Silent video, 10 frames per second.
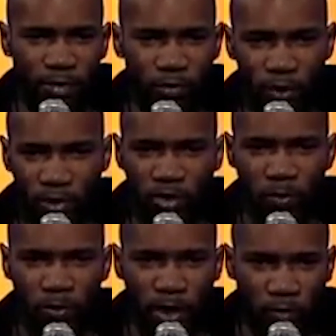This
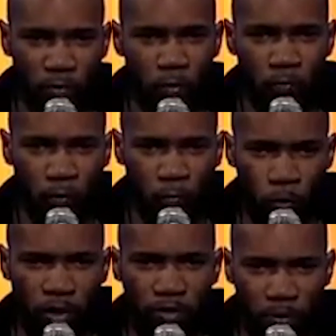relationship only got room for
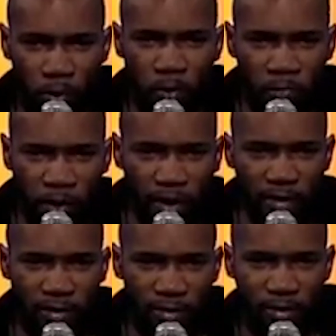one birthday.
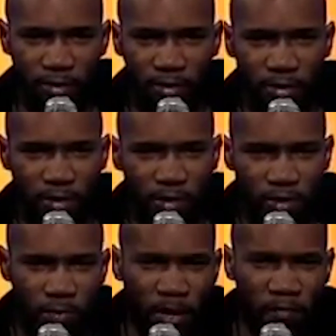
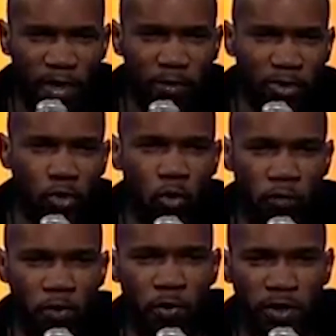As a matter of fact, I'm a
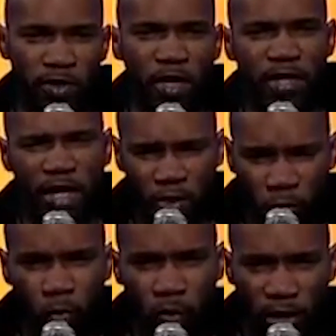Jehovah's Witness. Now
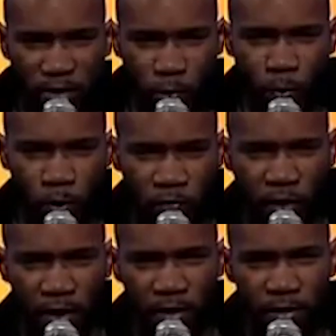you don't got no
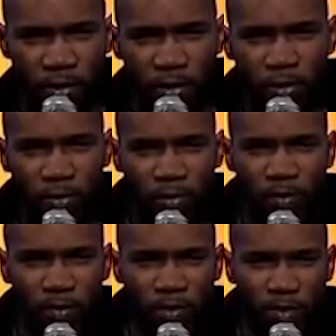birthday.
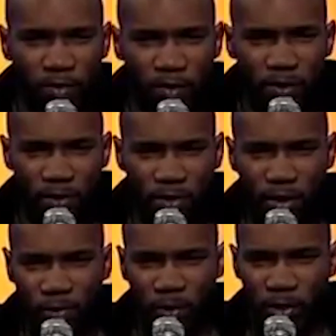I'm
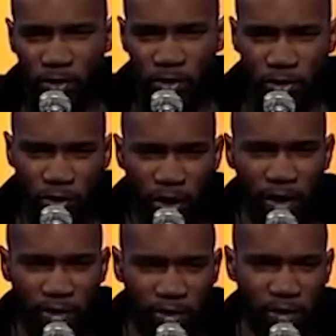celebrating
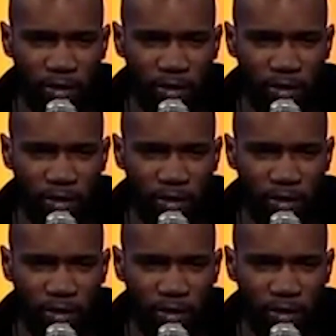shit.